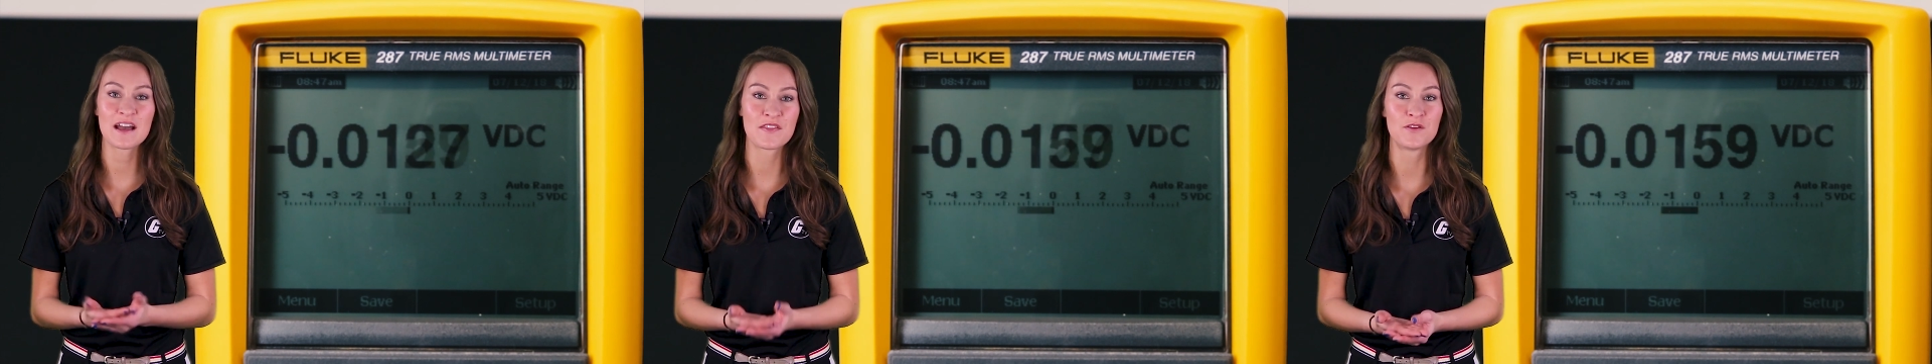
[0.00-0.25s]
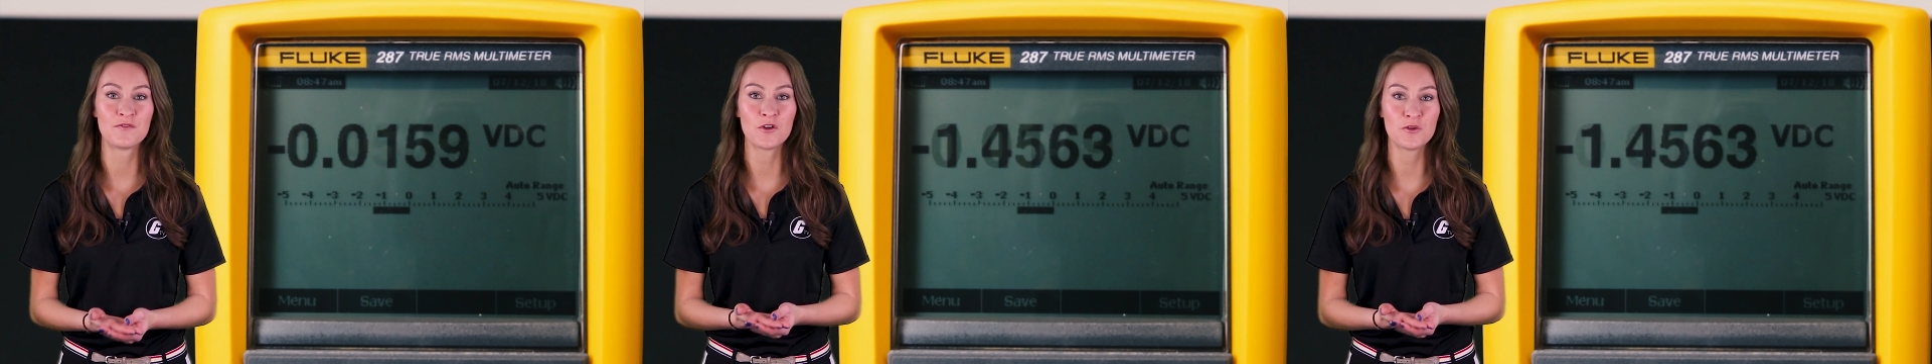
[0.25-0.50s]
on
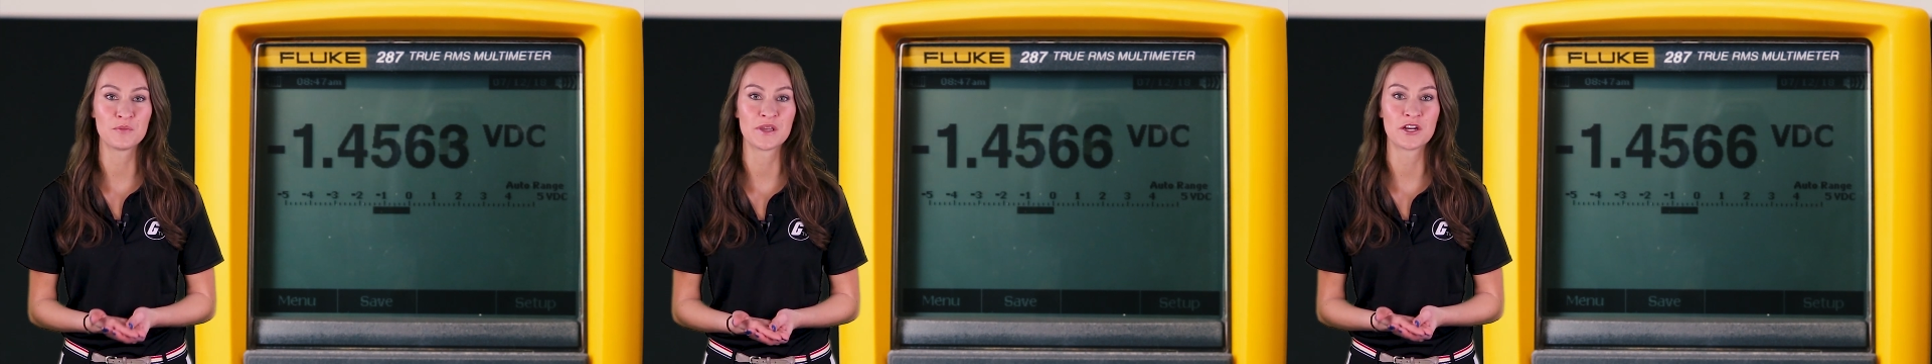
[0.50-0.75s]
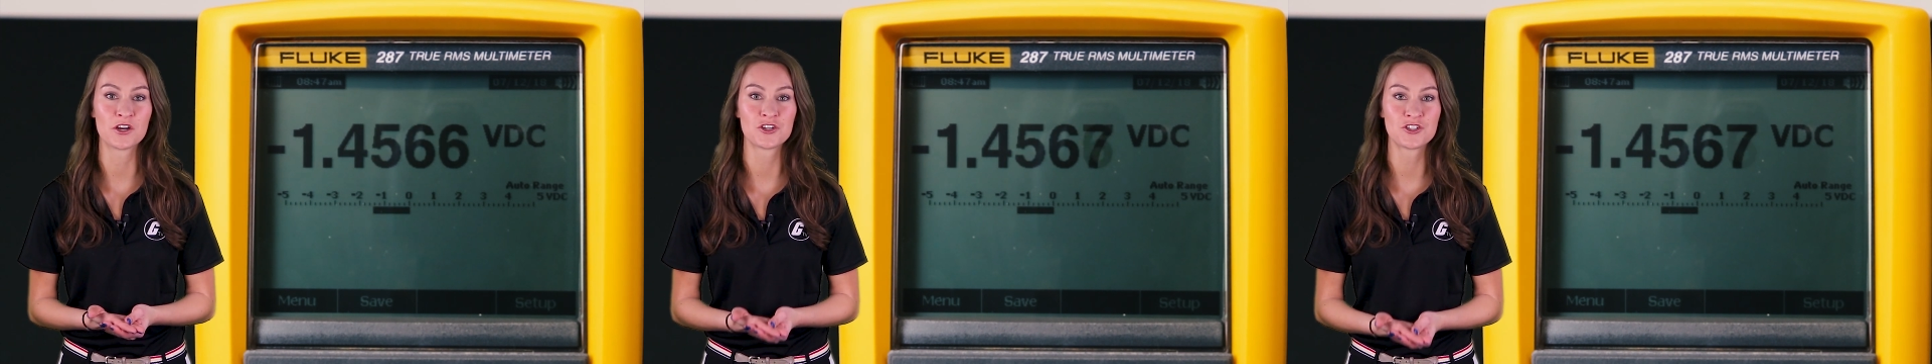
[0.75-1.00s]
the
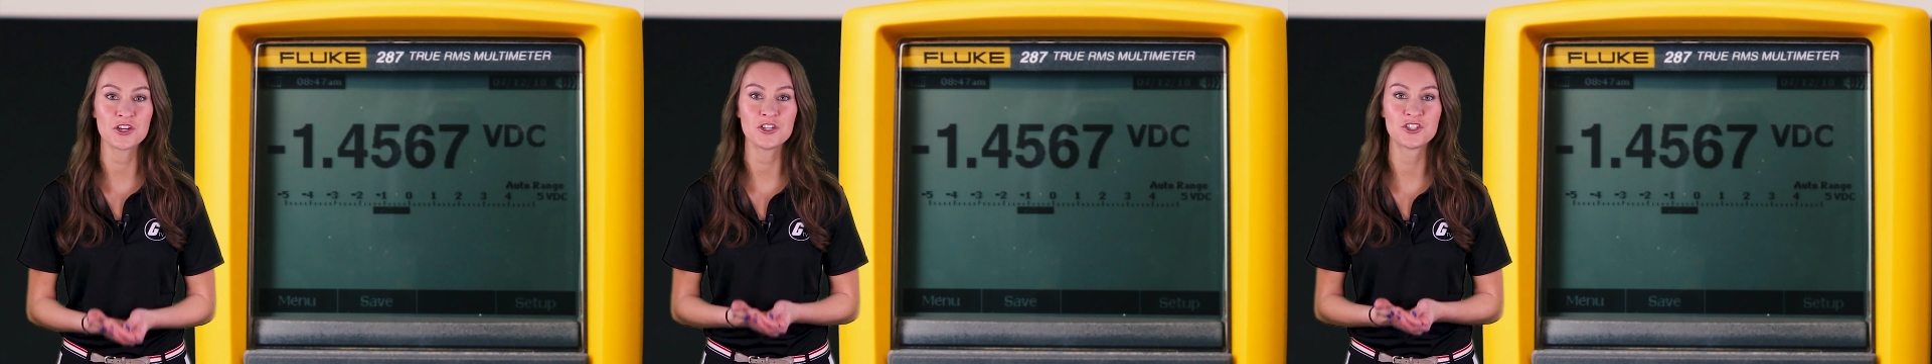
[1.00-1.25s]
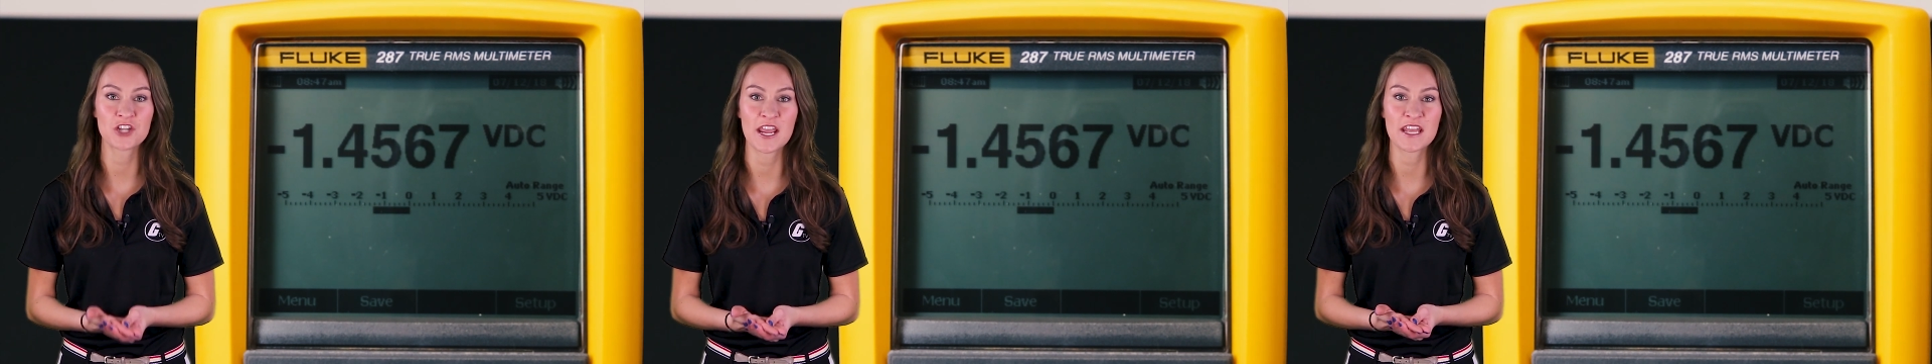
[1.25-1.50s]
voltmeter
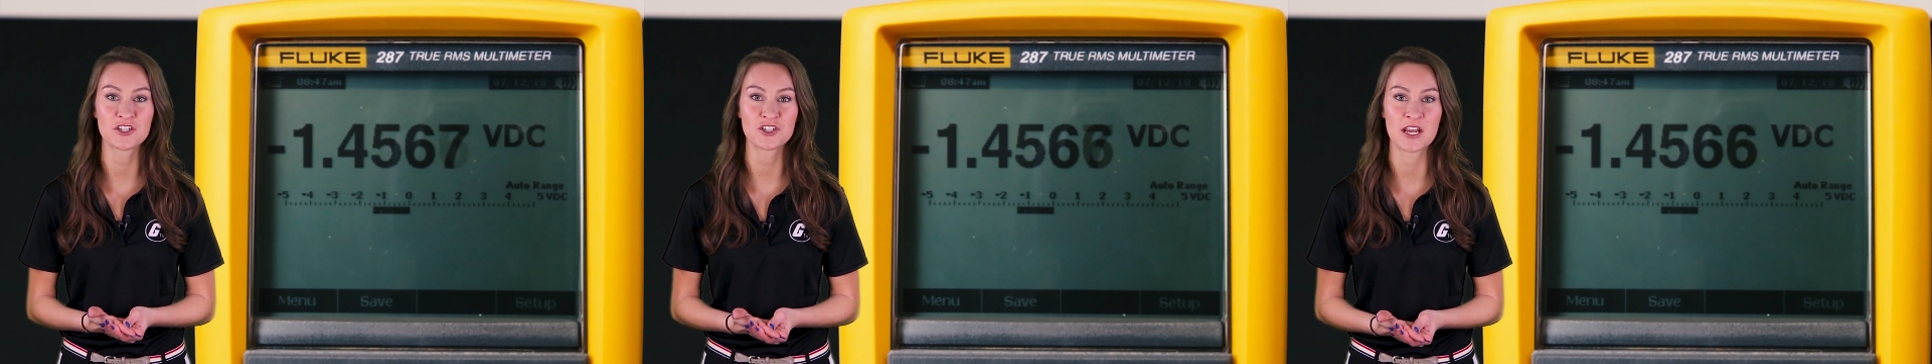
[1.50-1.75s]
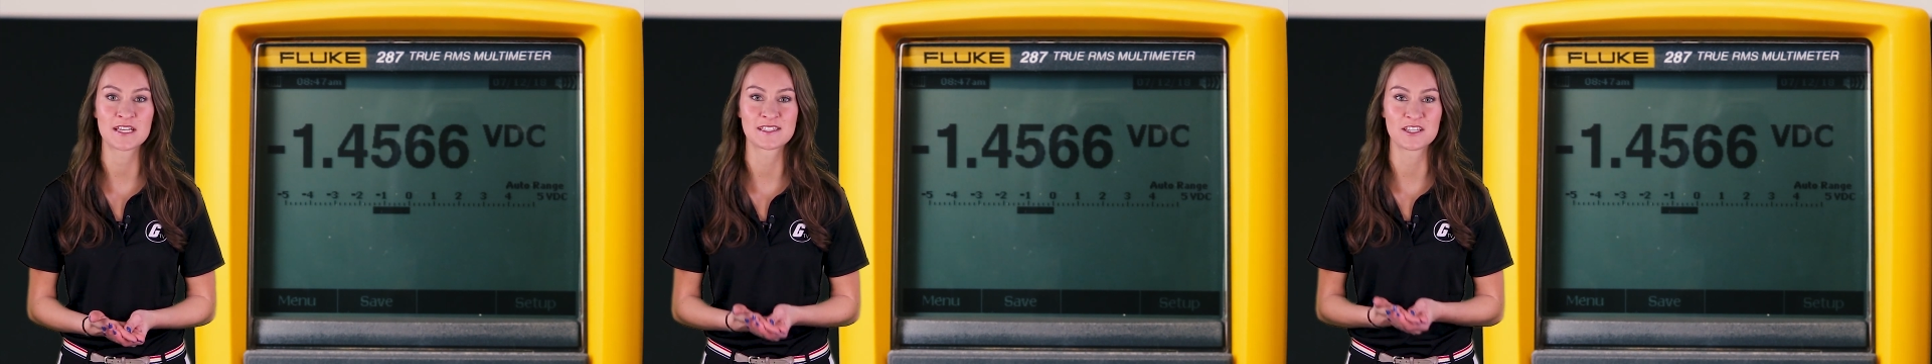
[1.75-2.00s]
should change
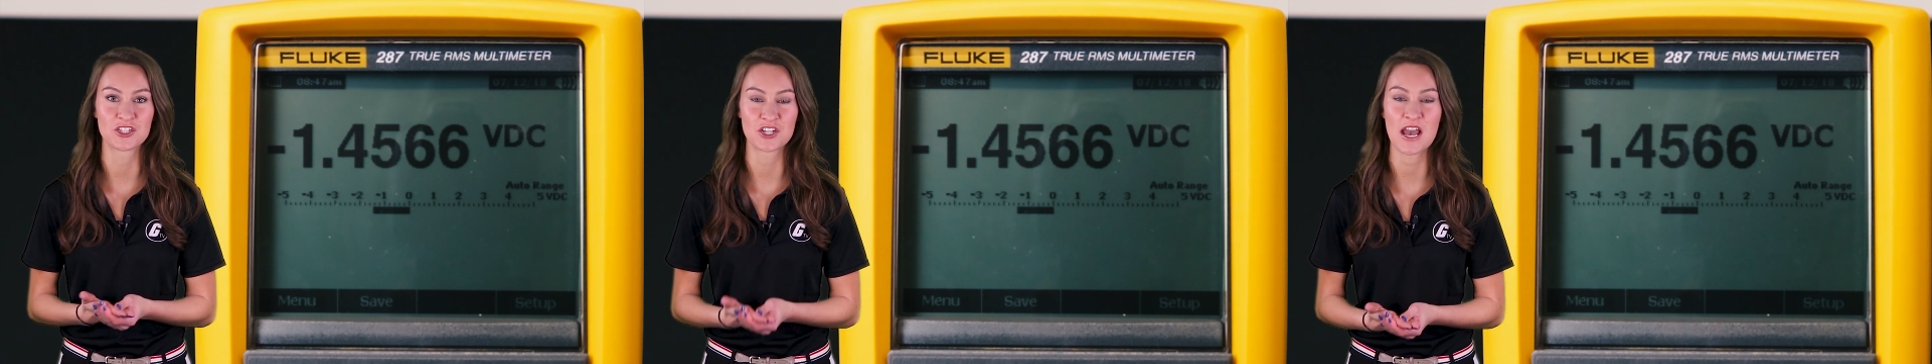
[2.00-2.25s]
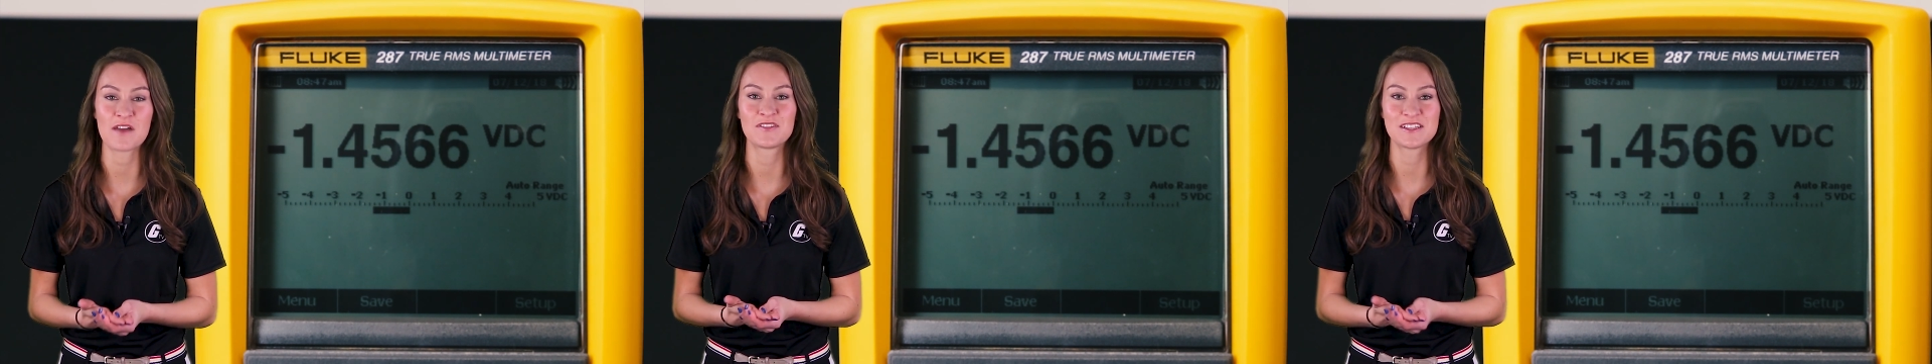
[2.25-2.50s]
as the
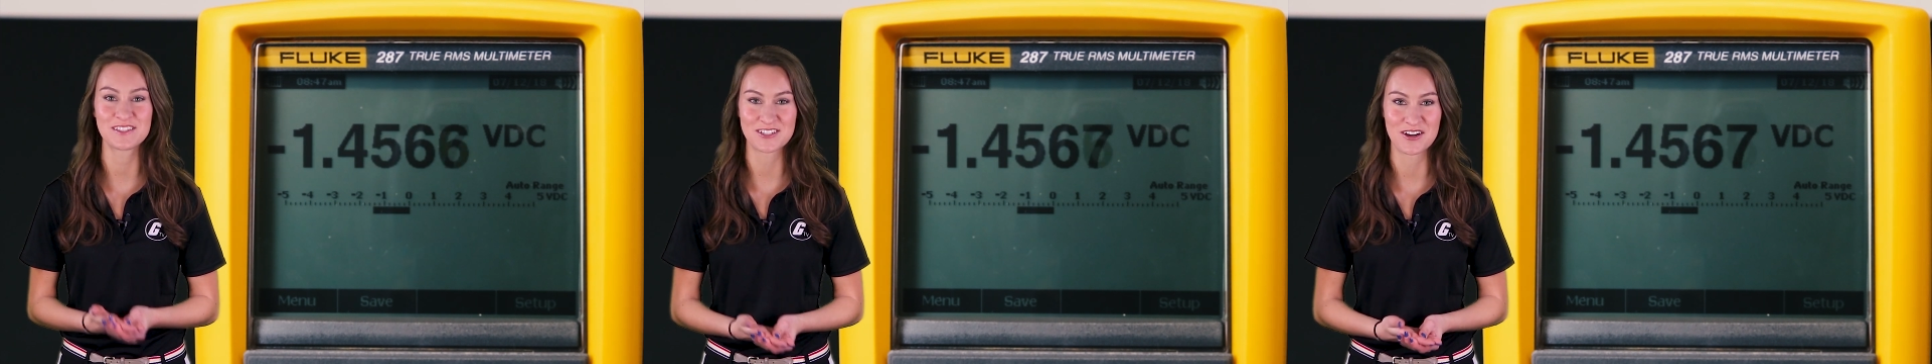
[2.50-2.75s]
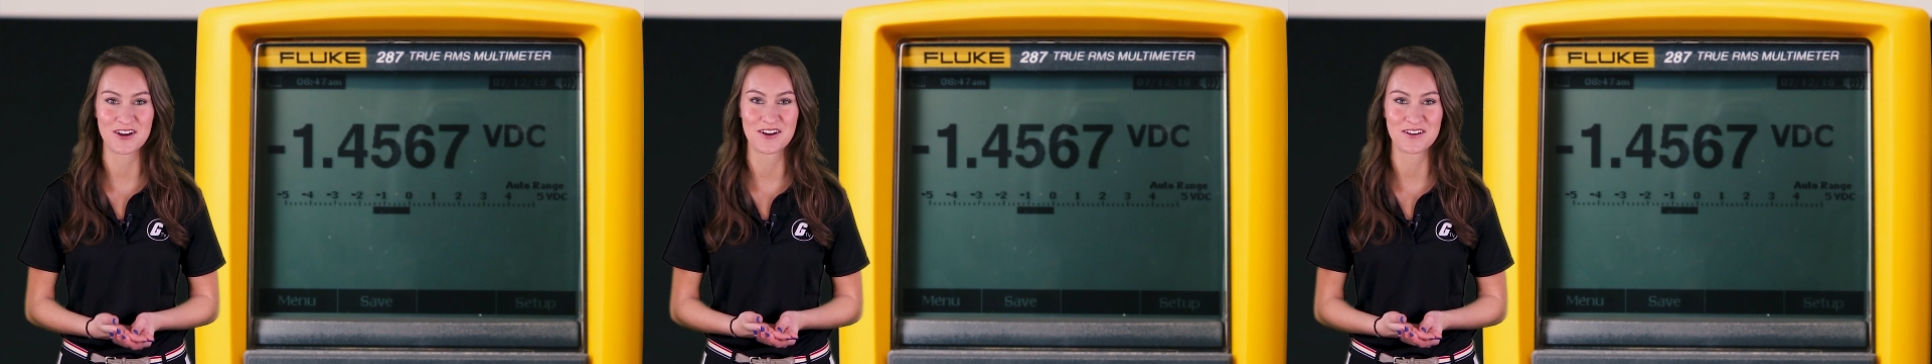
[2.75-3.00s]
shaft is
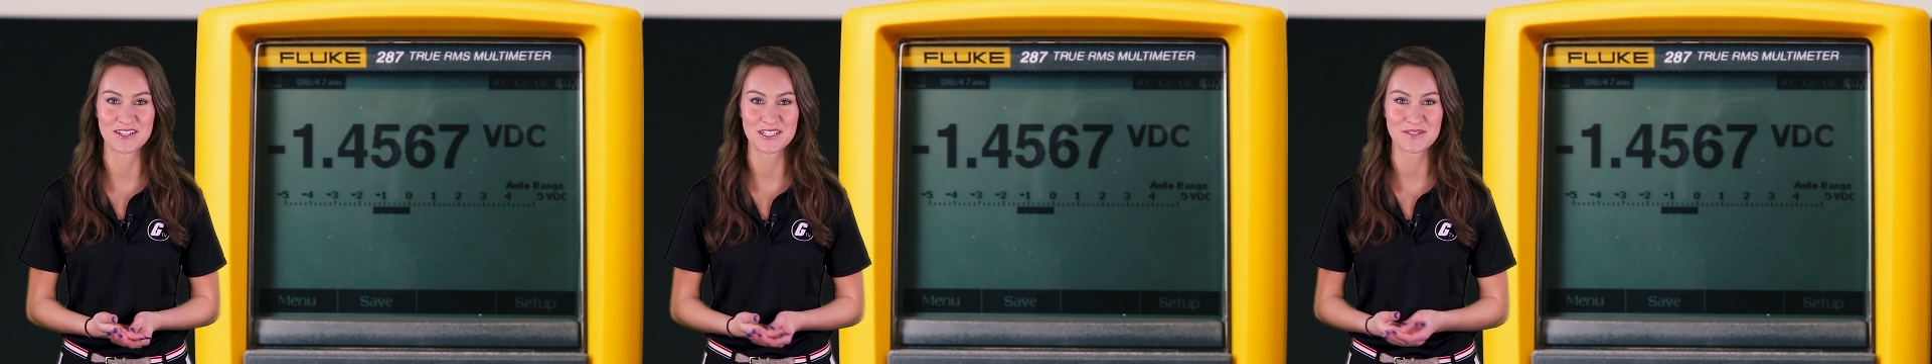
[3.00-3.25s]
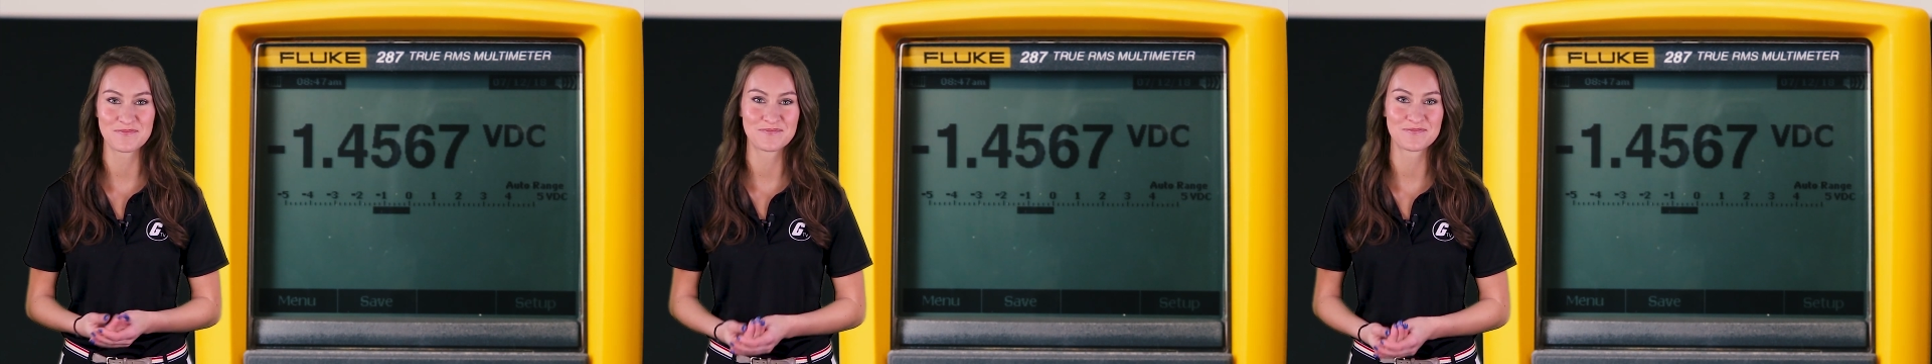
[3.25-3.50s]
turned.